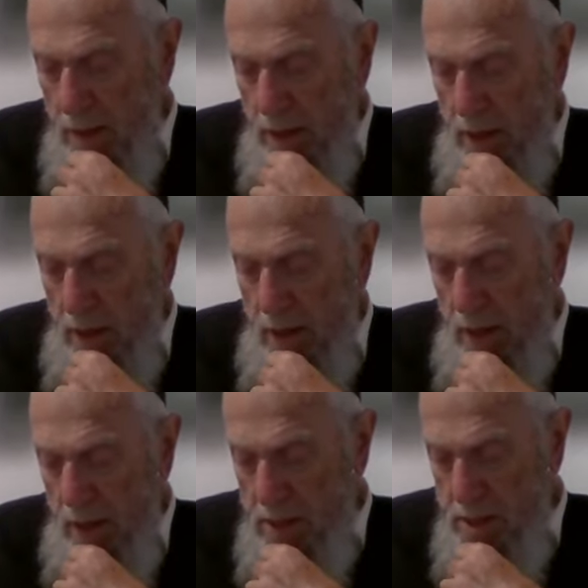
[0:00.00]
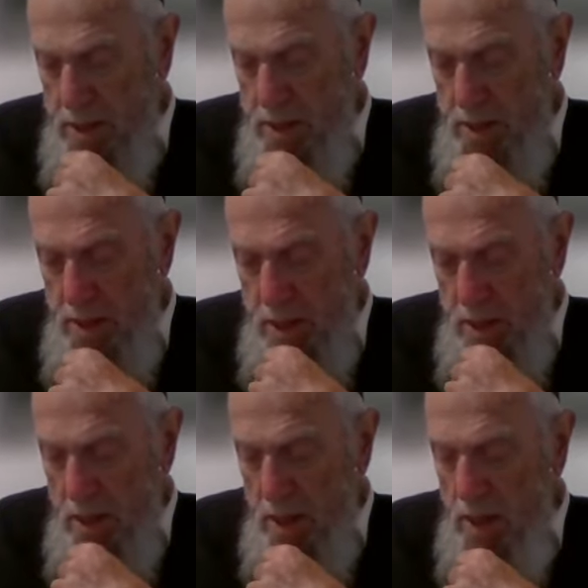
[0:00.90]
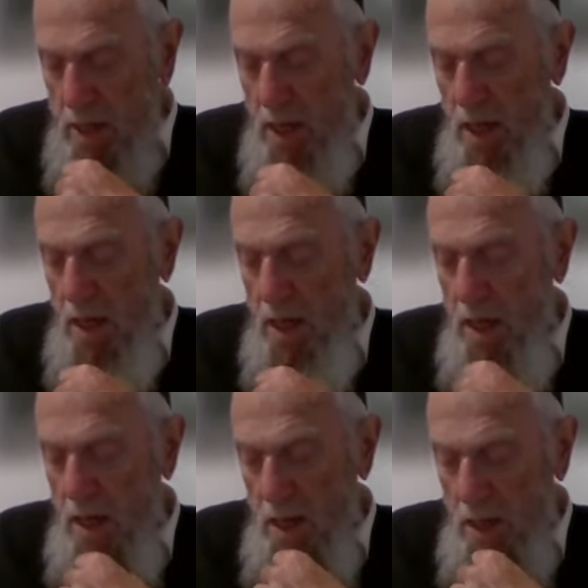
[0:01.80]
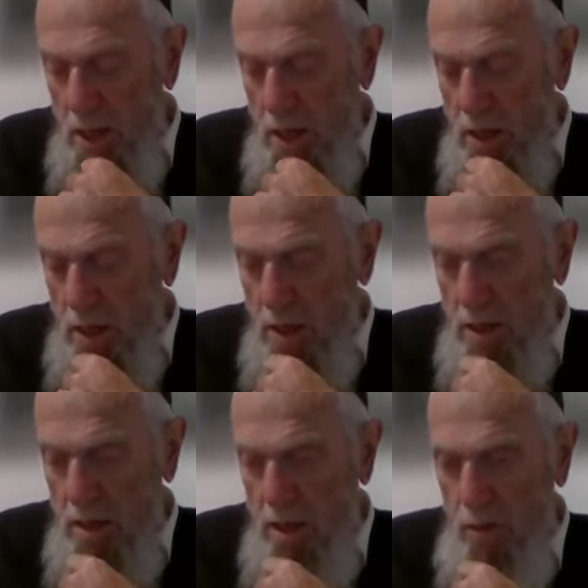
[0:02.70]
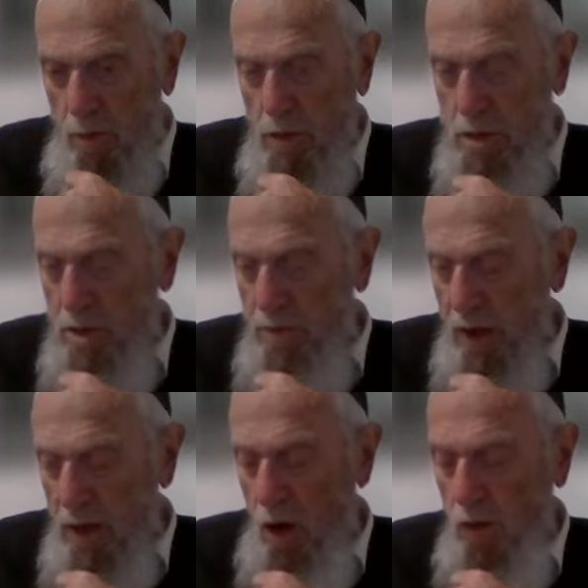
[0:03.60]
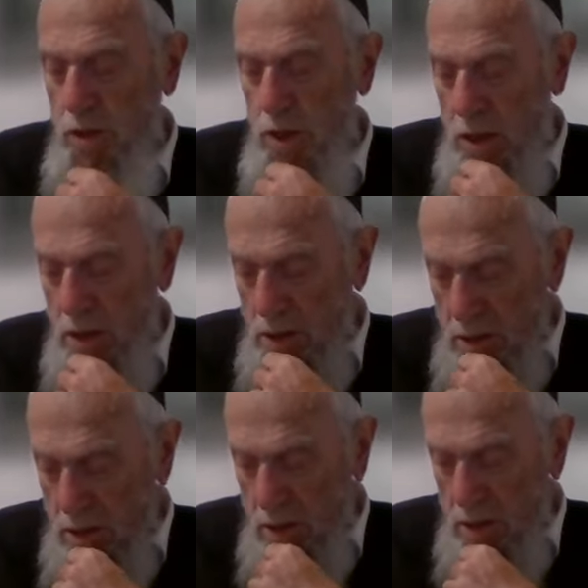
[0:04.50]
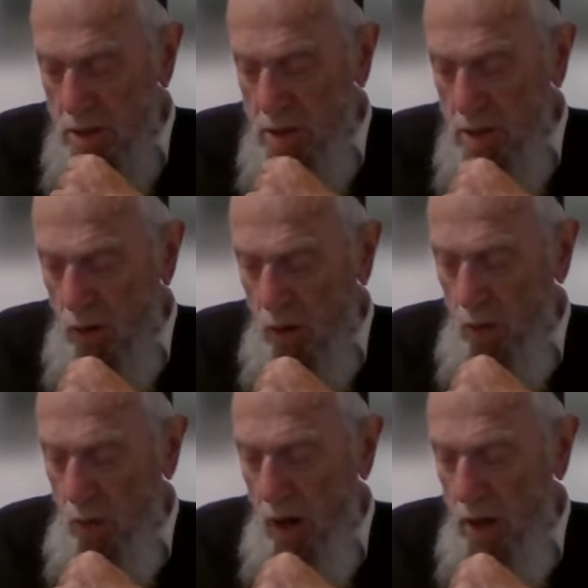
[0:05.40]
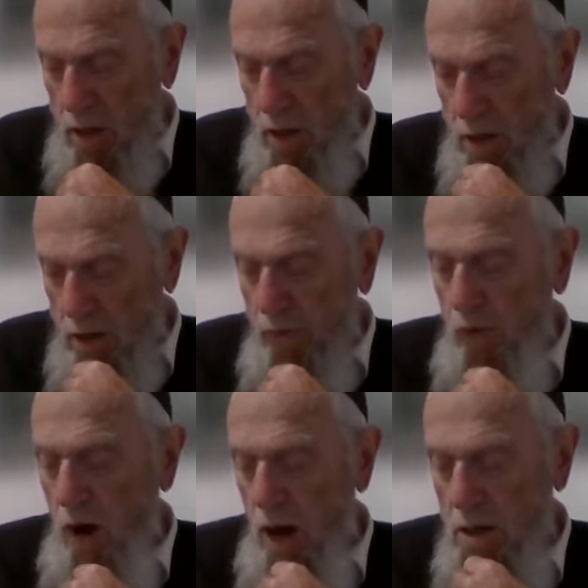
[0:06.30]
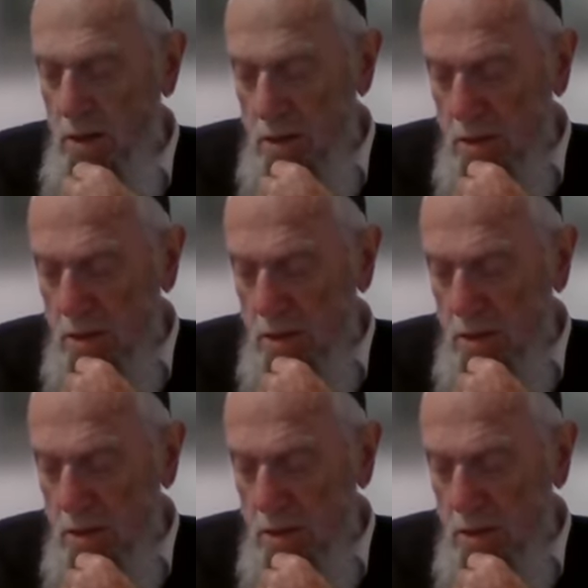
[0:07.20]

He is, uh, he was very haughty, ruach gvoa,